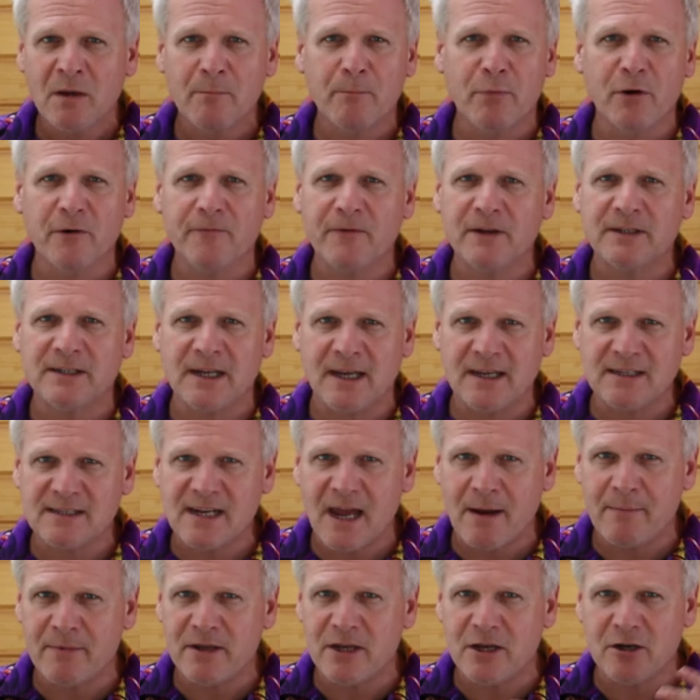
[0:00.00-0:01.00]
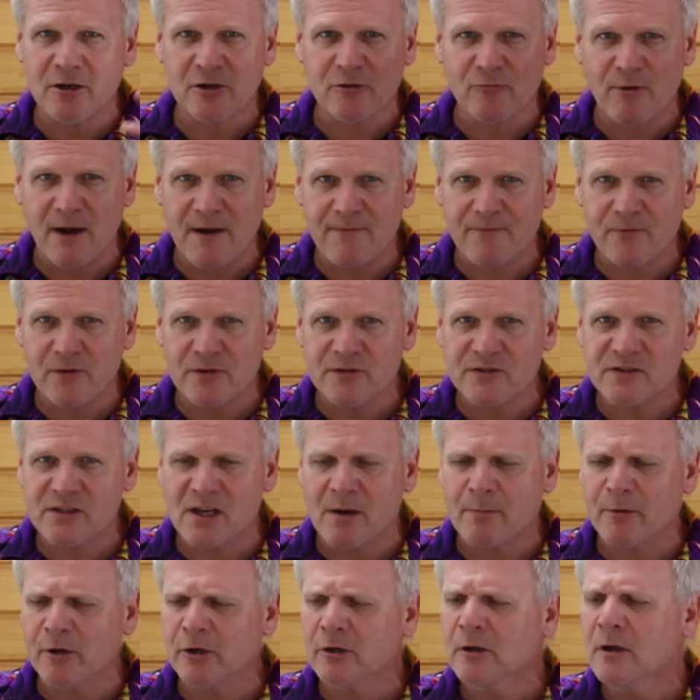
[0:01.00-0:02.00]
Perfect any time of year, great for the
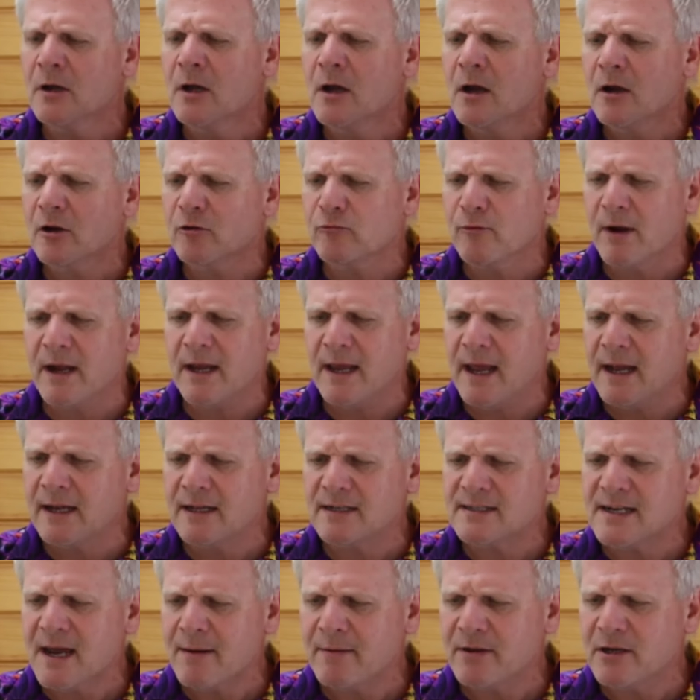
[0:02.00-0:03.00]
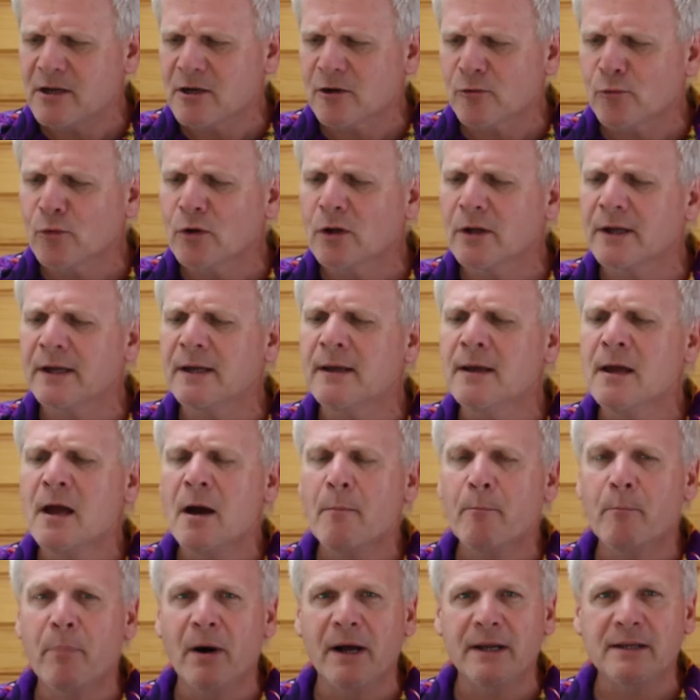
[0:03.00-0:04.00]
summer, great any time of year really.
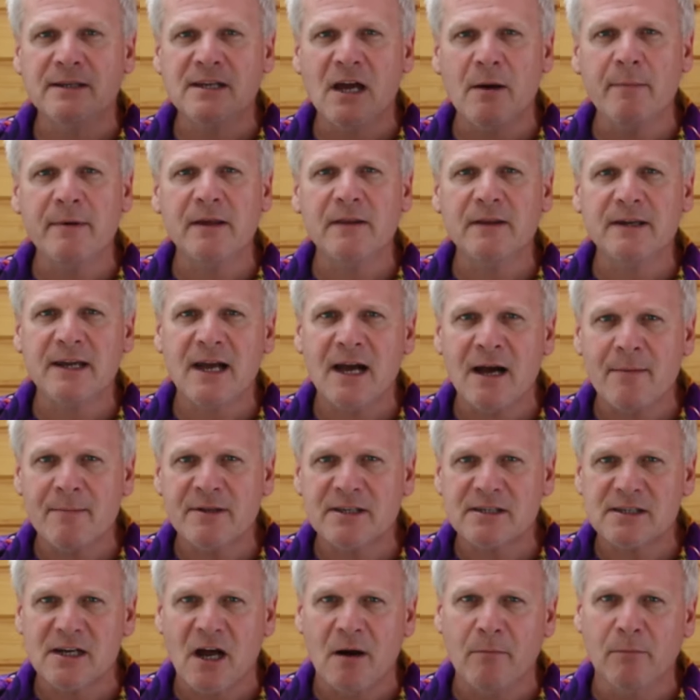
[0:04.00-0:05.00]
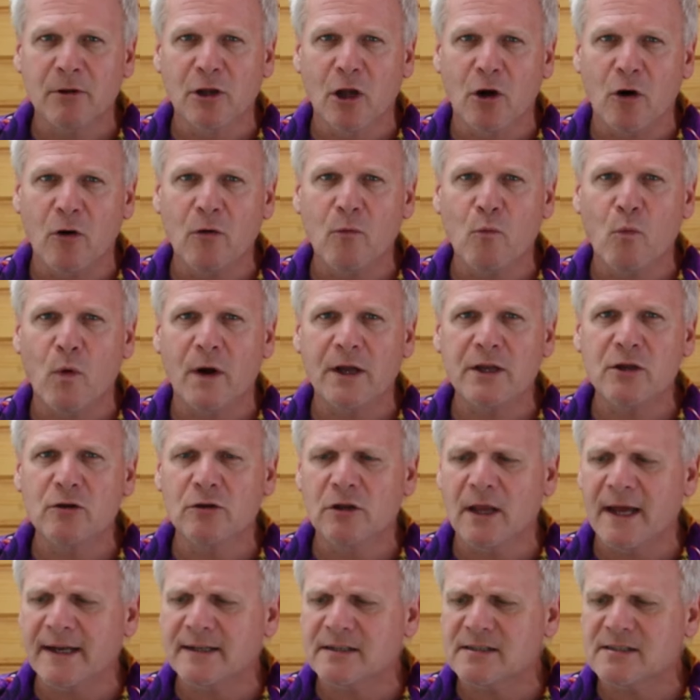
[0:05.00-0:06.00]
But tell me in the comments down below what you'd
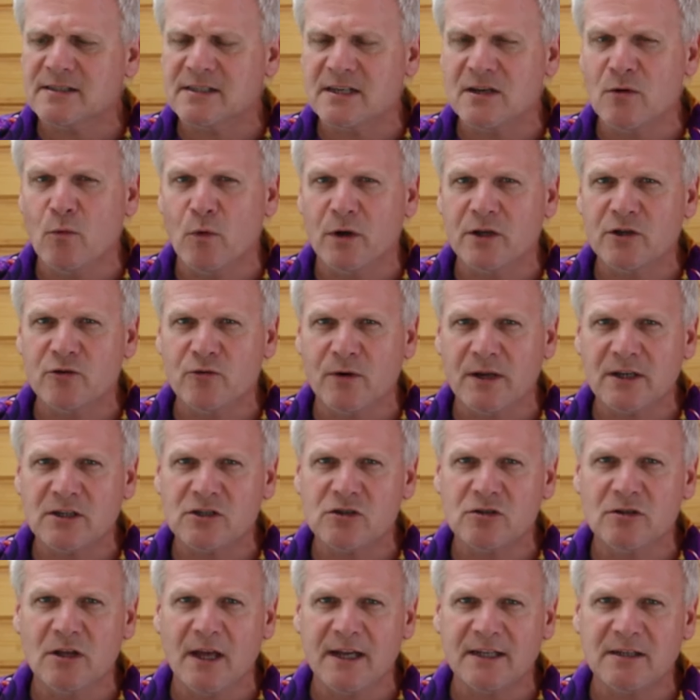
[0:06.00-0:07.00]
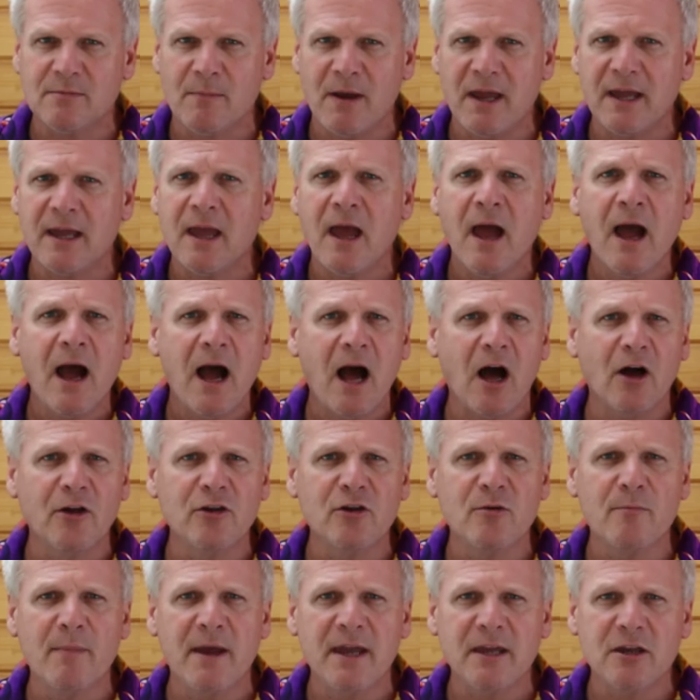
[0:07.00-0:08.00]
like to see, what drinks you'd like to make, how
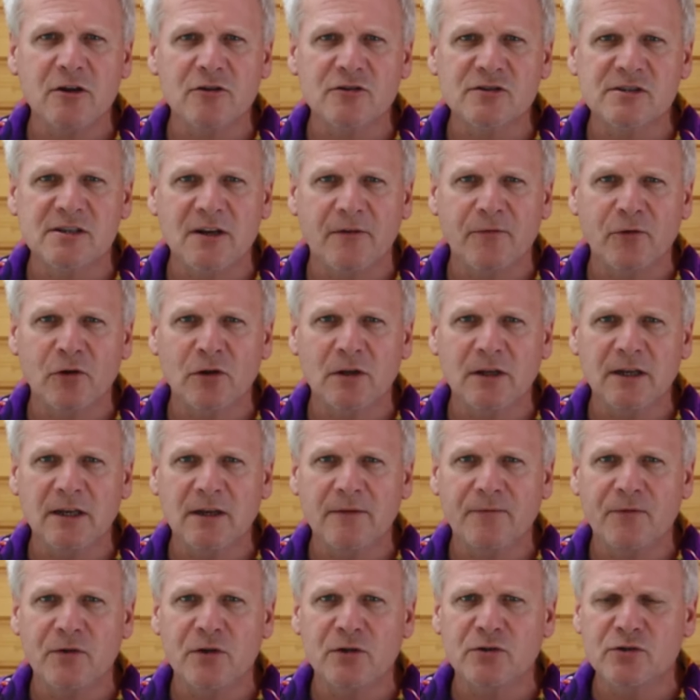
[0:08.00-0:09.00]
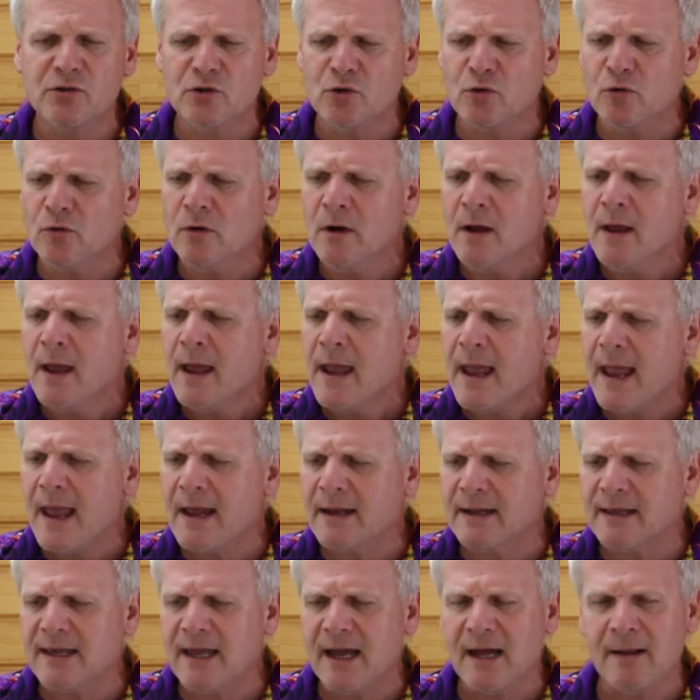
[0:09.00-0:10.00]
you make yours differently if you do.
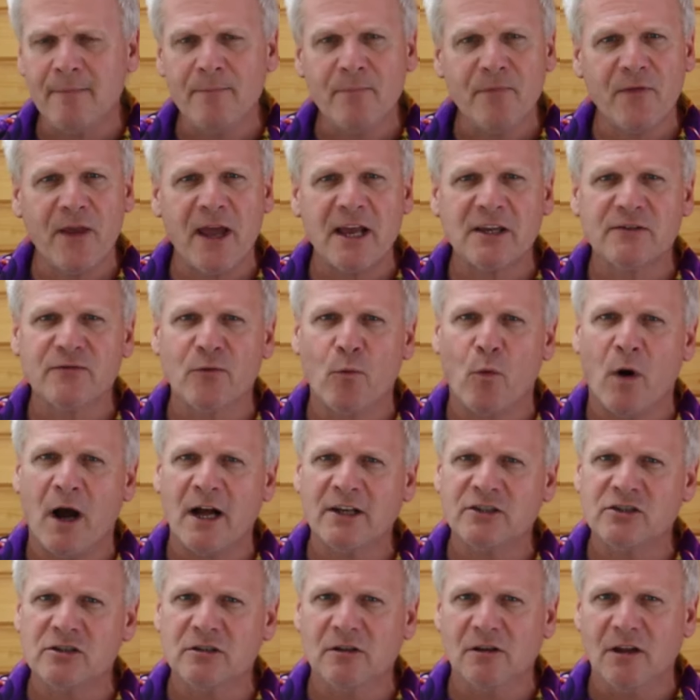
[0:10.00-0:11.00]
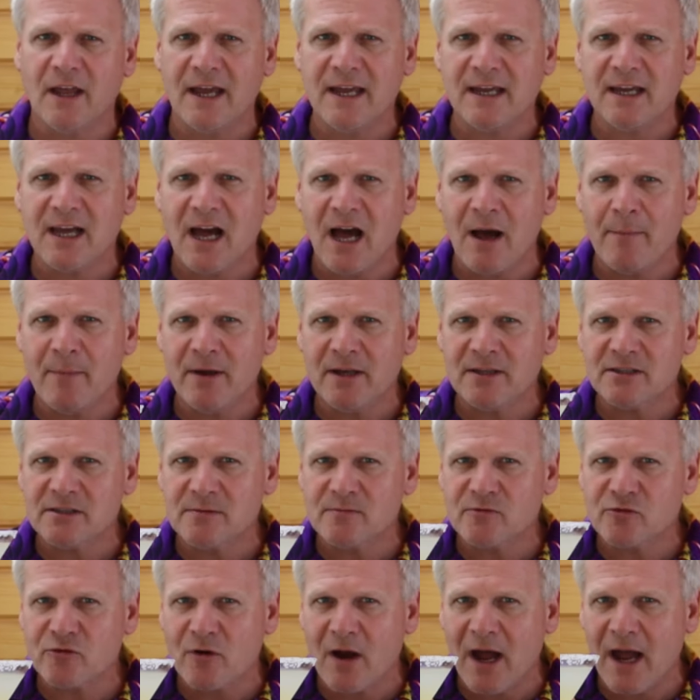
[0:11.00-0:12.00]
And again, thanks for watching. Like, comment, and
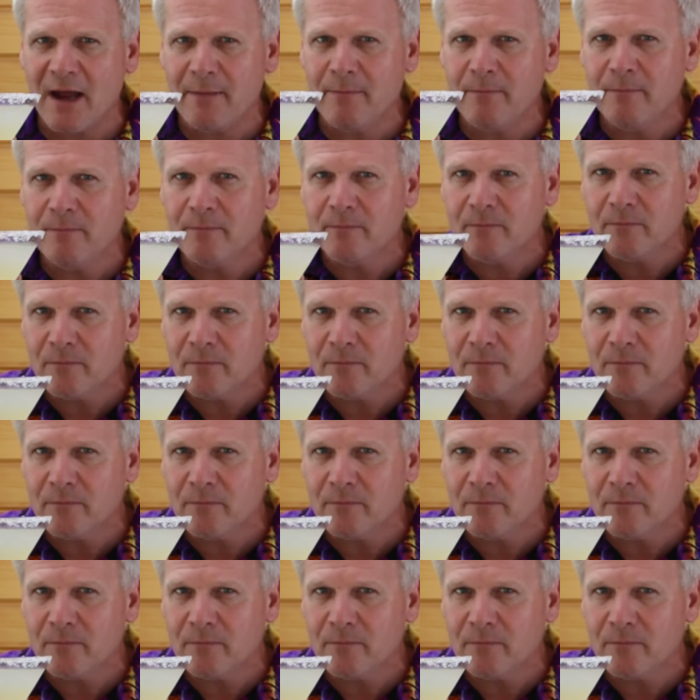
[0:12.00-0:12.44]
subscribe.